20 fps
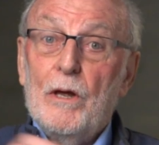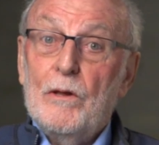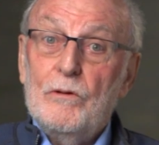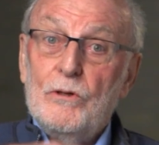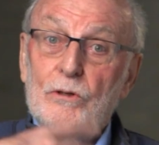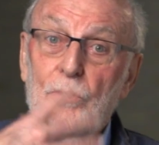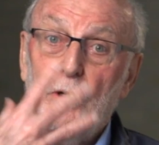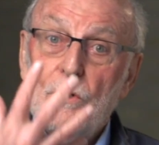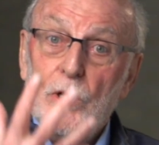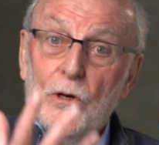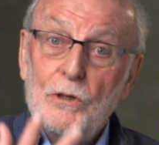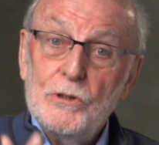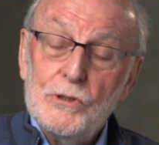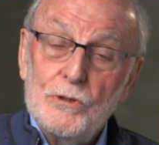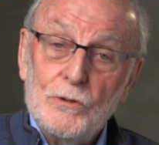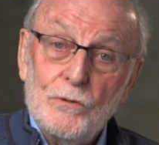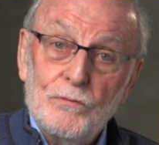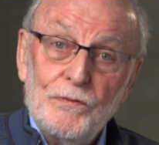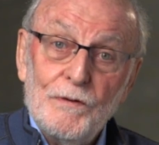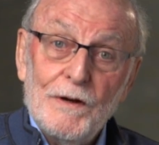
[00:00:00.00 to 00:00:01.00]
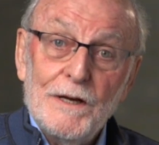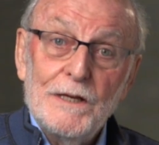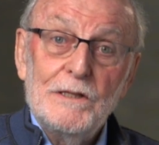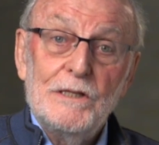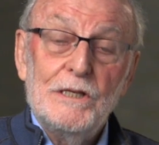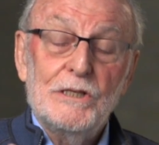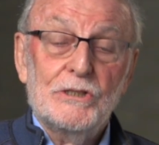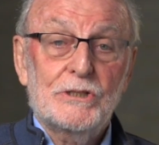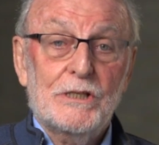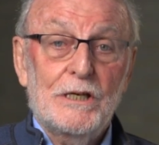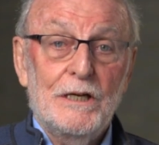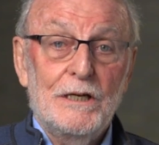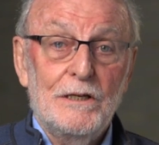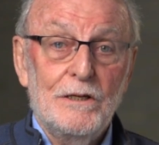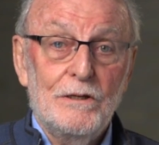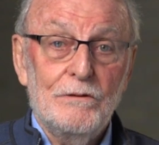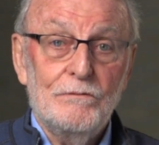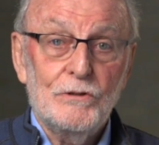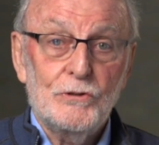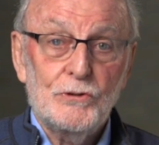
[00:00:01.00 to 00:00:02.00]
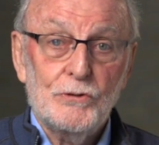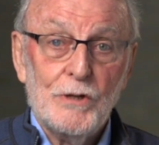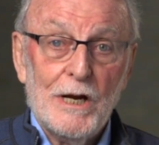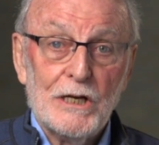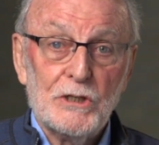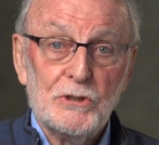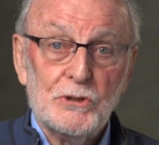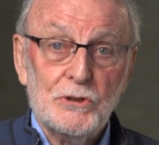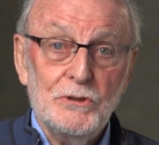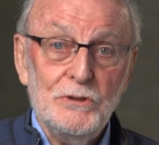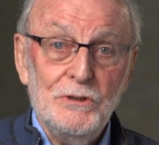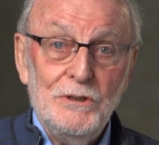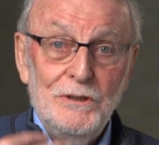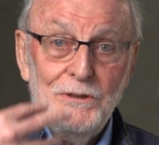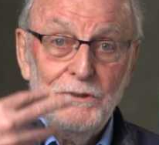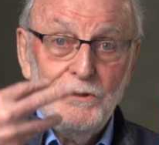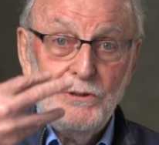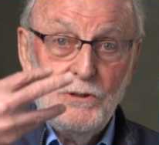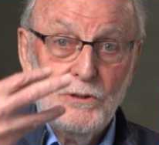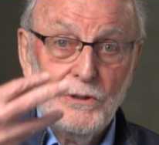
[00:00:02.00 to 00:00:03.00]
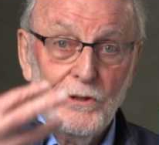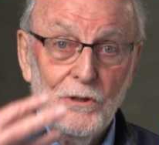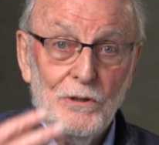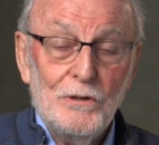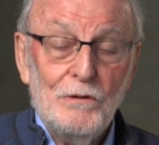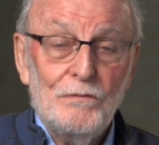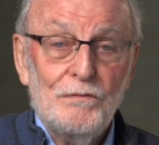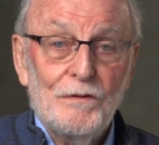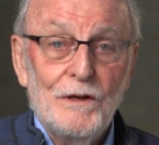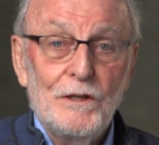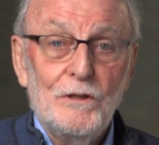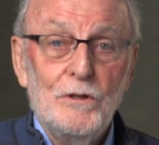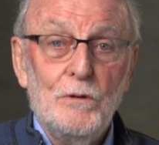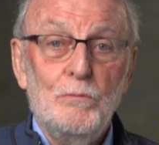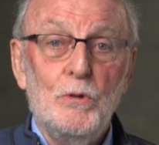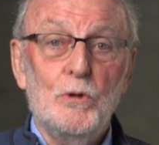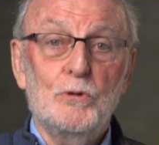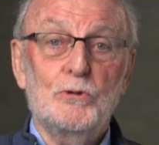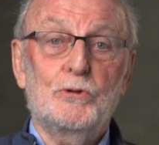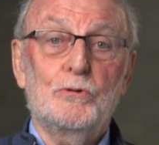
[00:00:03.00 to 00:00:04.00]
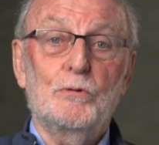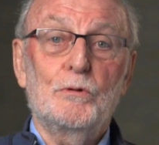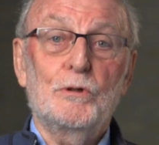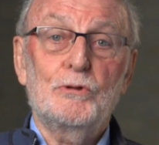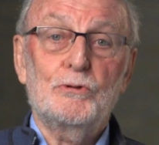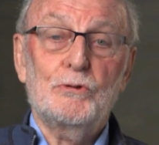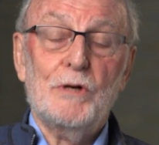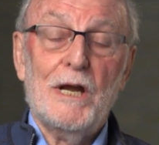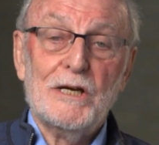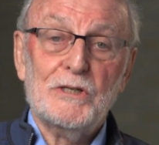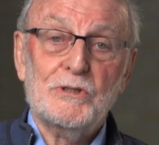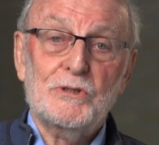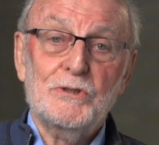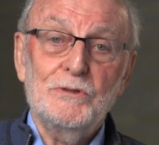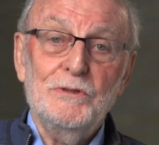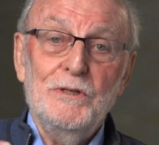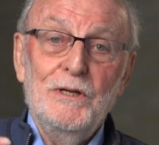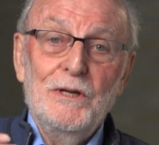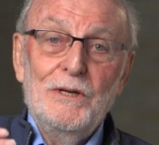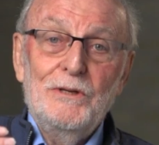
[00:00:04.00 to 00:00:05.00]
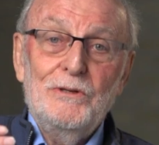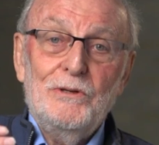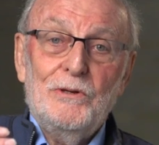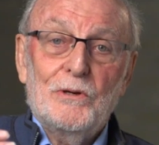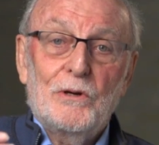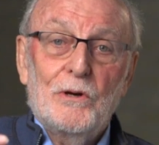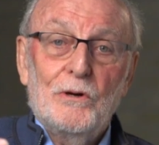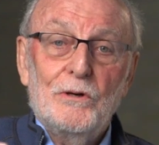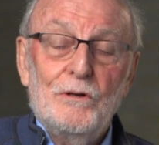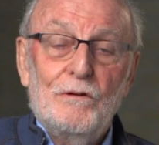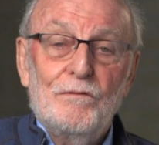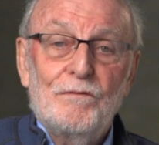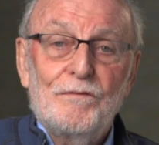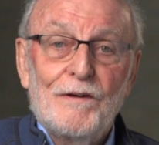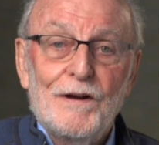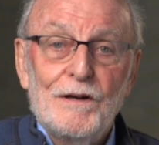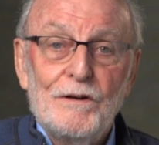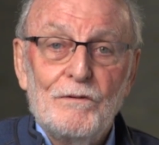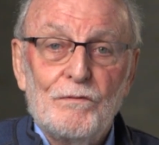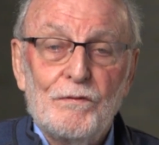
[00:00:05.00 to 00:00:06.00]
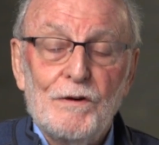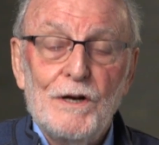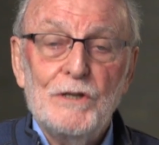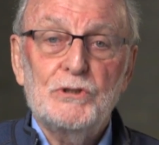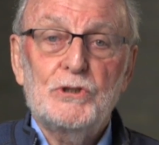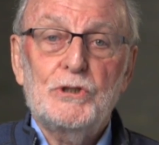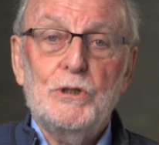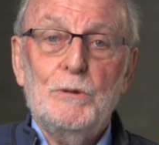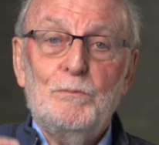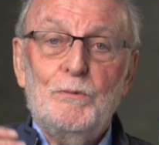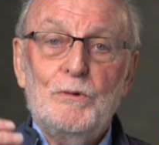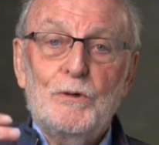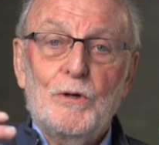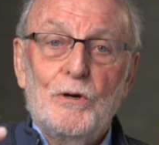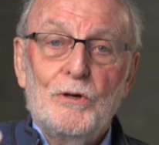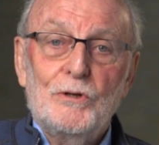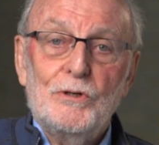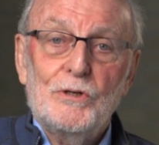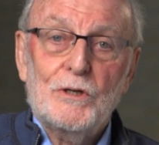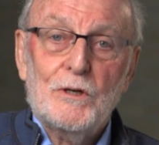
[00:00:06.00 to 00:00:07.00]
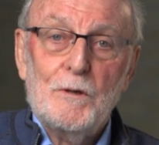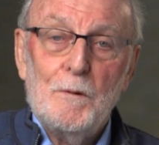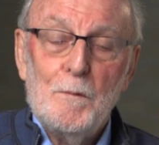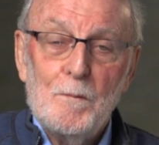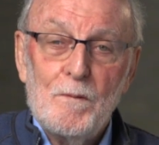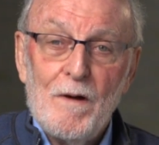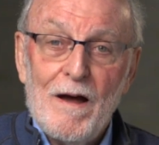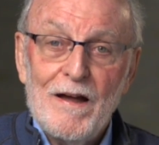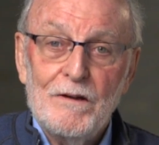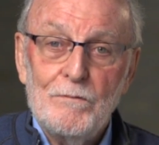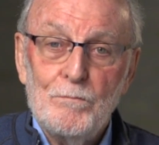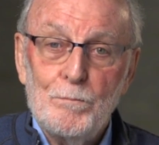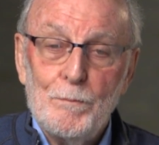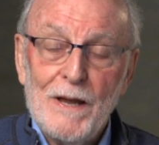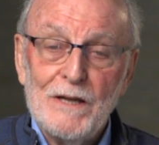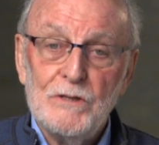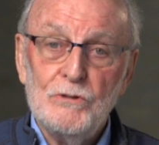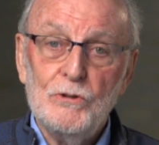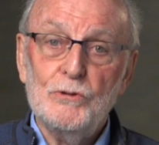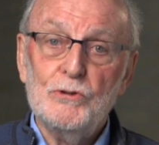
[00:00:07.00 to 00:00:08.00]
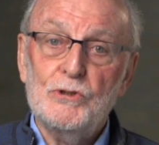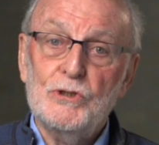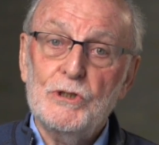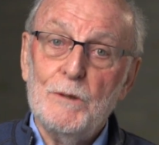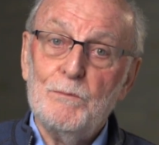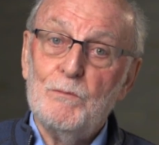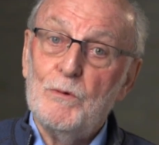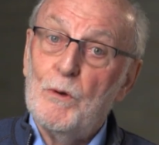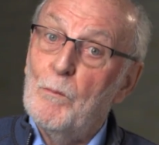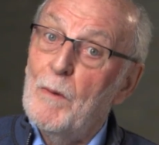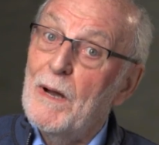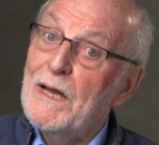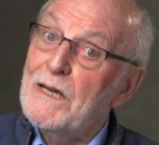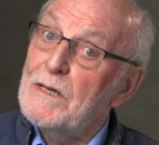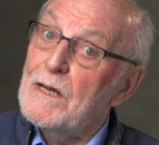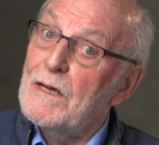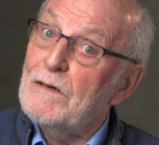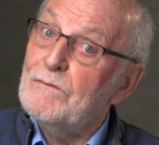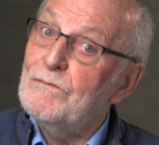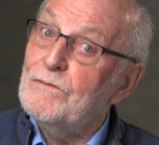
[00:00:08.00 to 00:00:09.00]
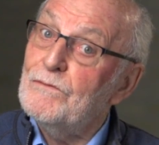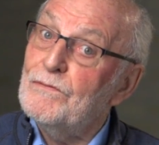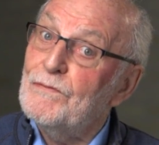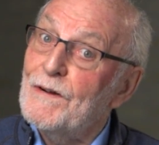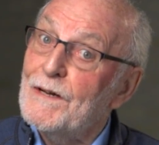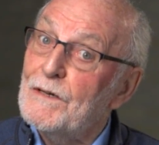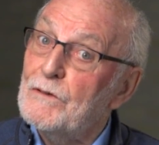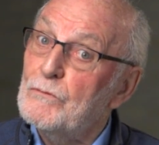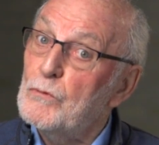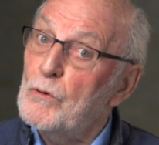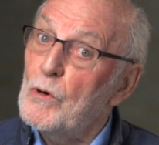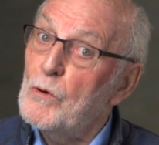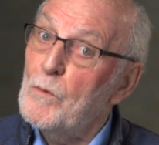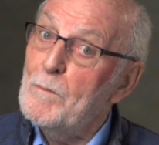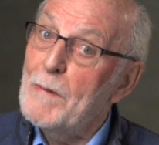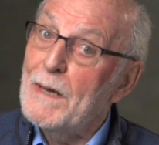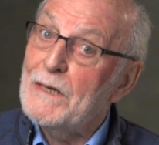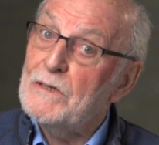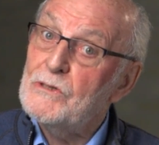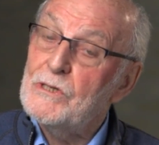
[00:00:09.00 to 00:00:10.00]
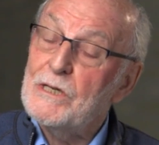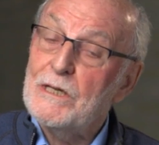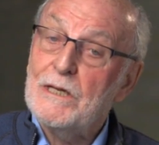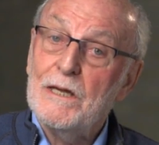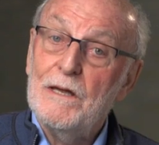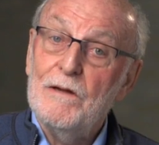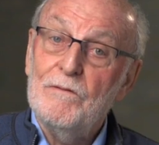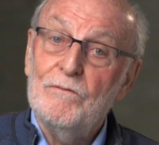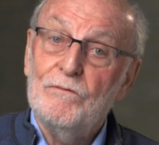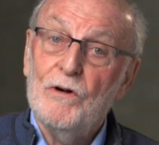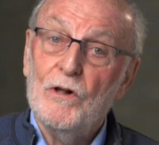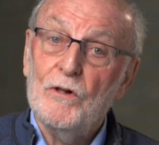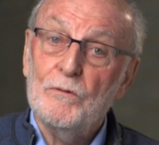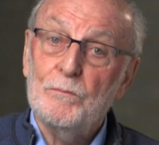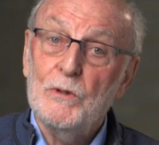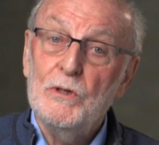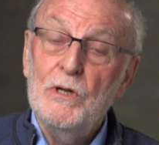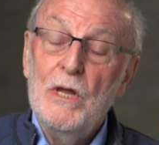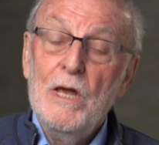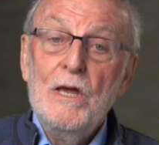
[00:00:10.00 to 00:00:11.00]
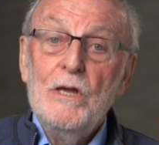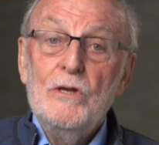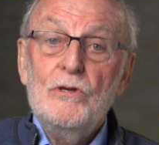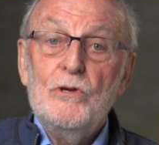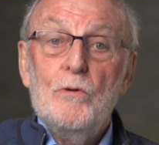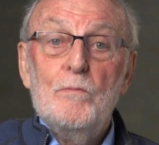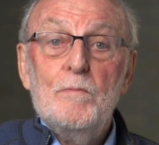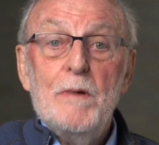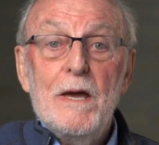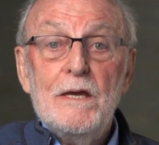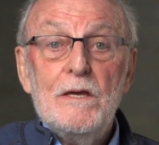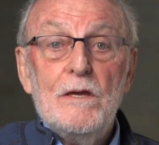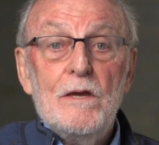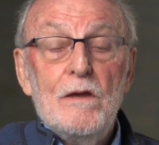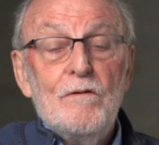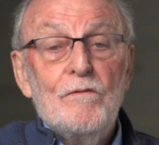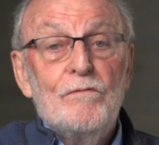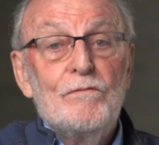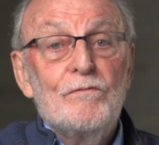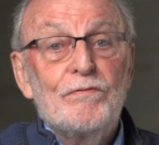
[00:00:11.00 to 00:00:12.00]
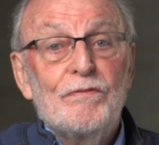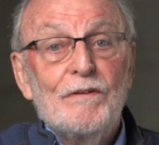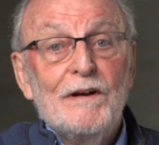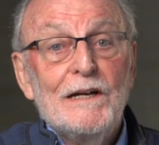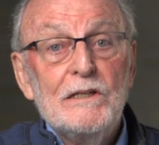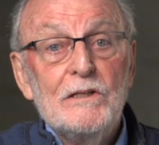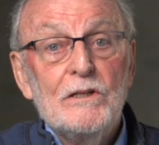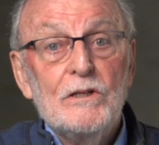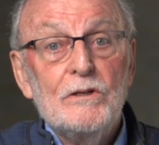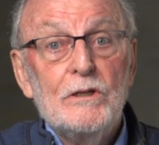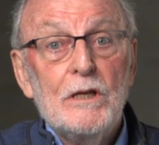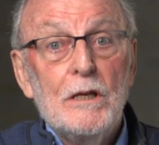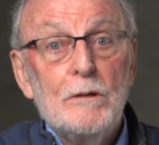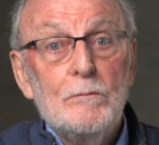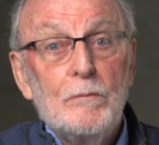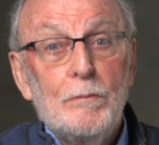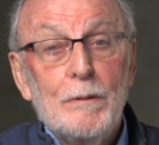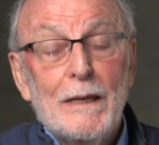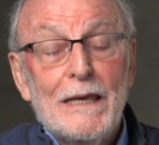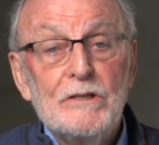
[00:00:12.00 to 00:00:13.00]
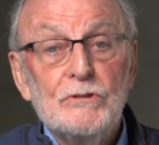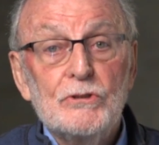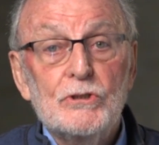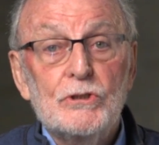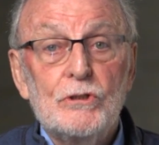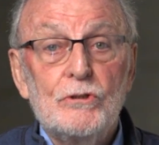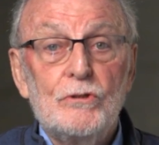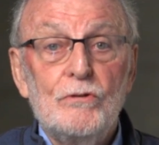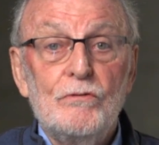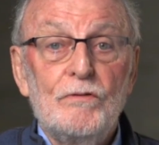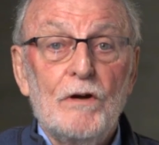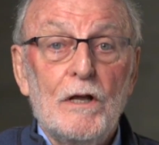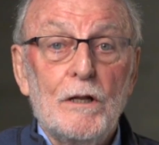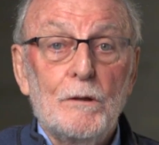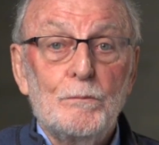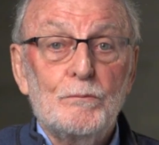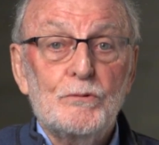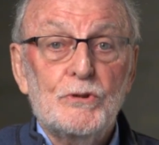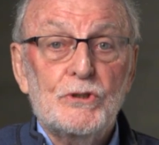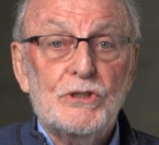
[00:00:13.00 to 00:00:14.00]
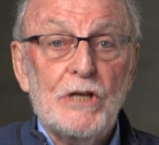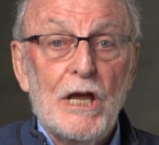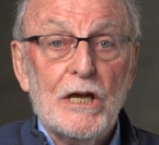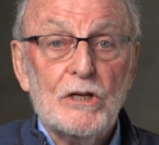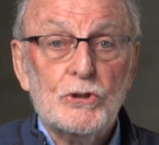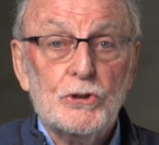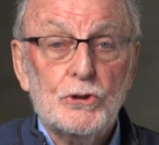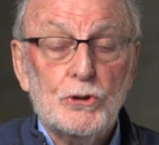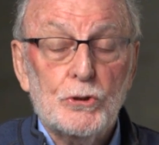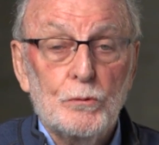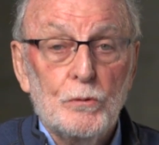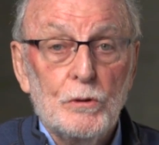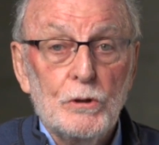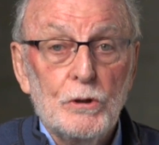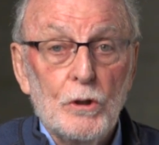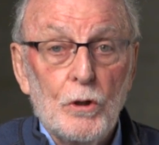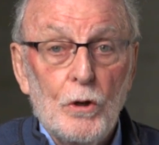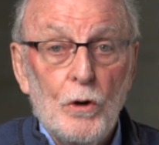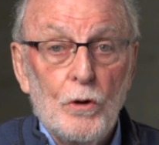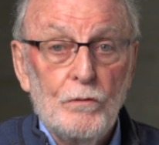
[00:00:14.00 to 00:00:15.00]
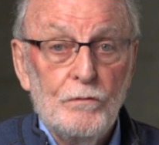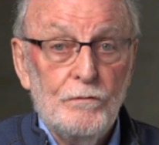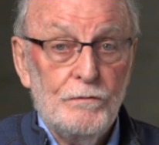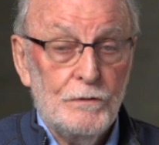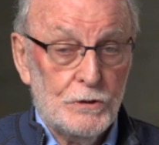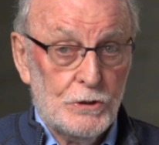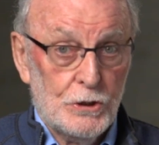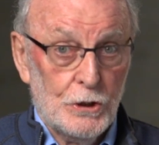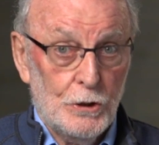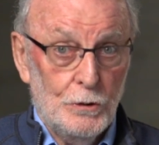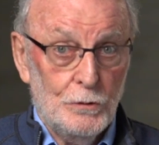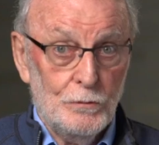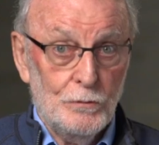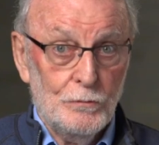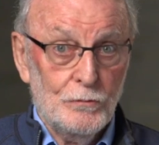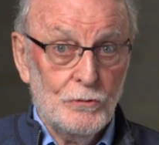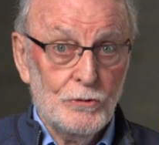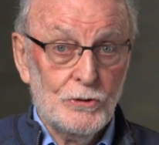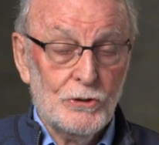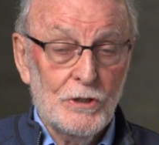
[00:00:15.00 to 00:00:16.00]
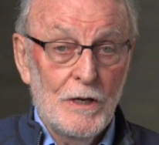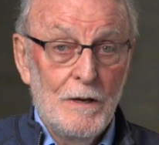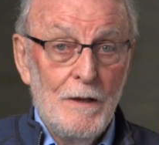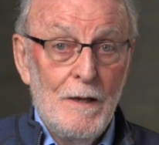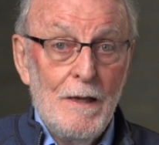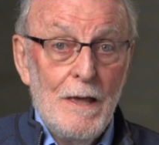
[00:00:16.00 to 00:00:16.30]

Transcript: you're going to find this kind of attraction, you're going to find the mutual attraction, you're going to find friendship, you're going to find companionship, you might even find romantic involvement, you may even find that it begins to develop sexual overtones.